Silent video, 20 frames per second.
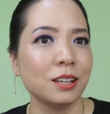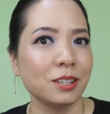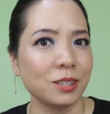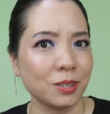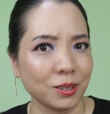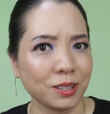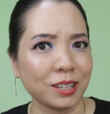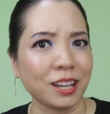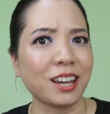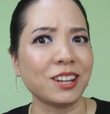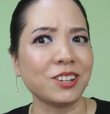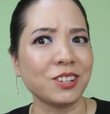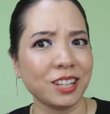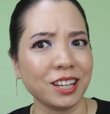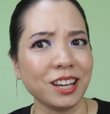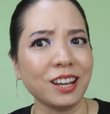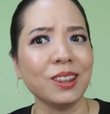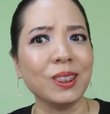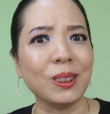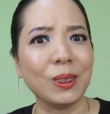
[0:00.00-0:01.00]
So there are
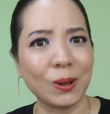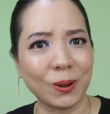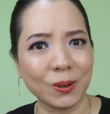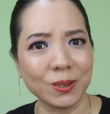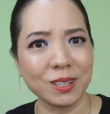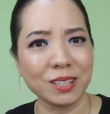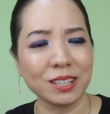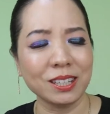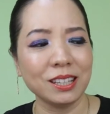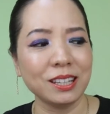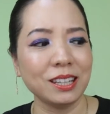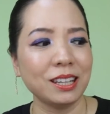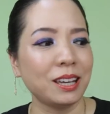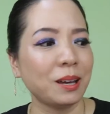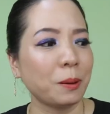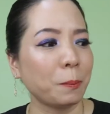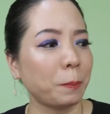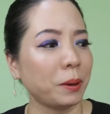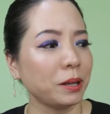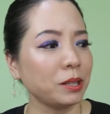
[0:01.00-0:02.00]
actually a lot.
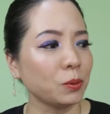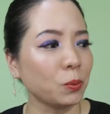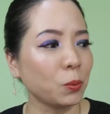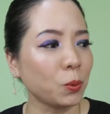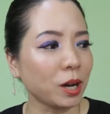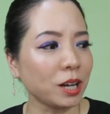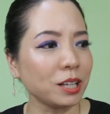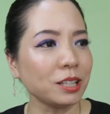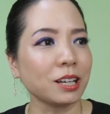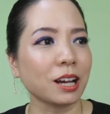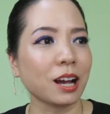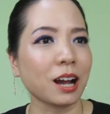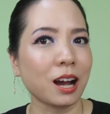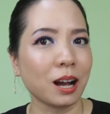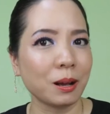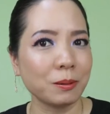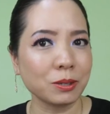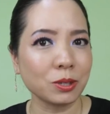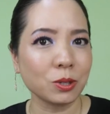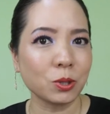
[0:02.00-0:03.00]
But the one that
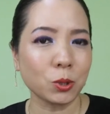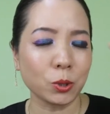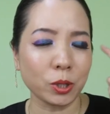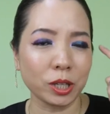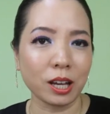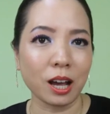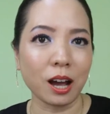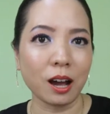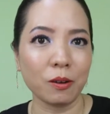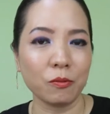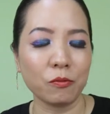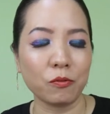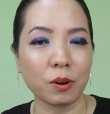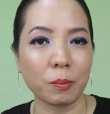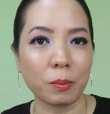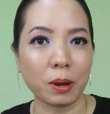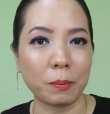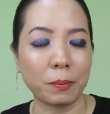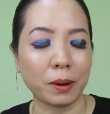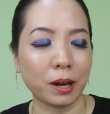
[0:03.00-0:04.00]
comes straight up
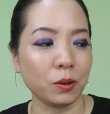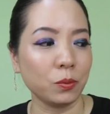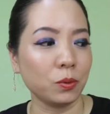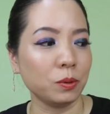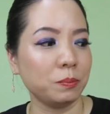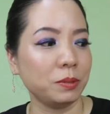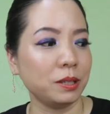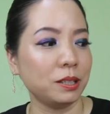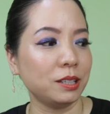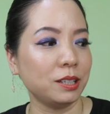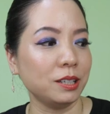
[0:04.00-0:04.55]
from my mind would be